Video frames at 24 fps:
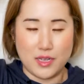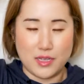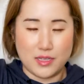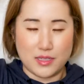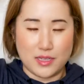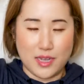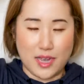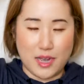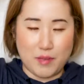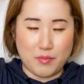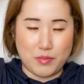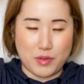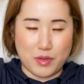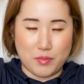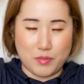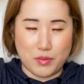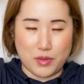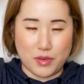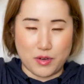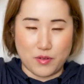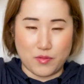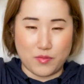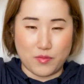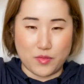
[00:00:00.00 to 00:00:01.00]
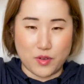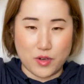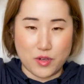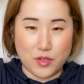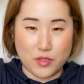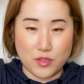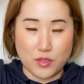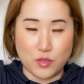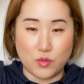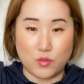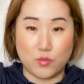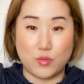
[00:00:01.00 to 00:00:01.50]
Tap up here
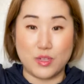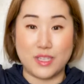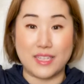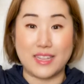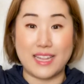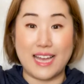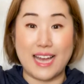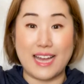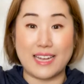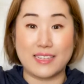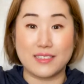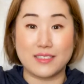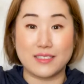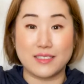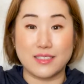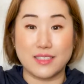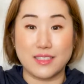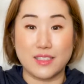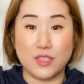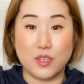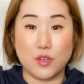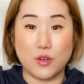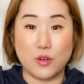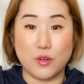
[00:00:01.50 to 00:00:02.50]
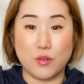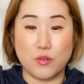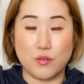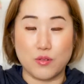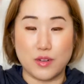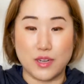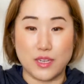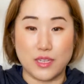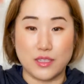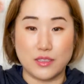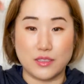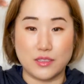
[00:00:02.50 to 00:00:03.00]
first, relaxing your
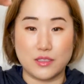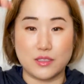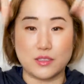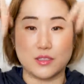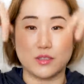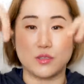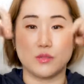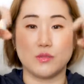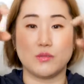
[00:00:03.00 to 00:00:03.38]
wrists,